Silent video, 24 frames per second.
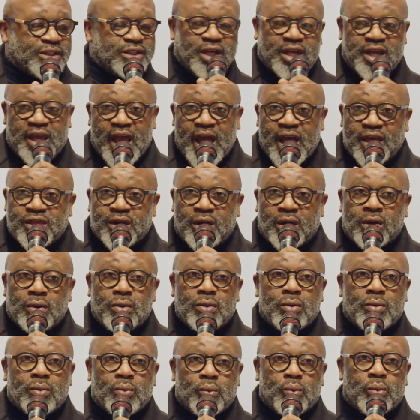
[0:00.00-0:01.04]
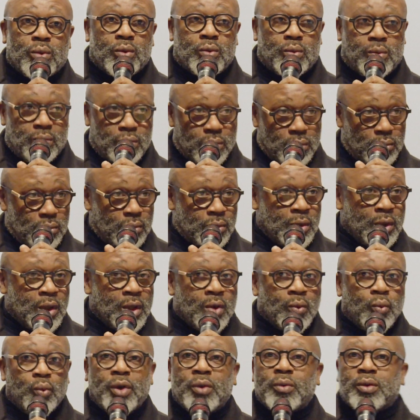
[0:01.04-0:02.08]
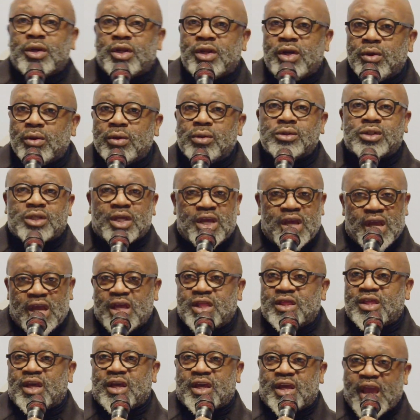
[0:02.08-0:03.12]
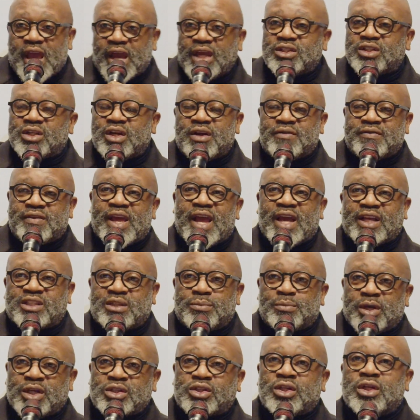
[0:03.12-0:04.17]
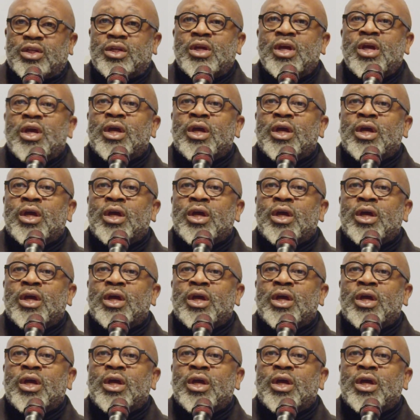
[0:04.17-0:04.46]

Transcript: together we would use, again, the occasion of the exhibition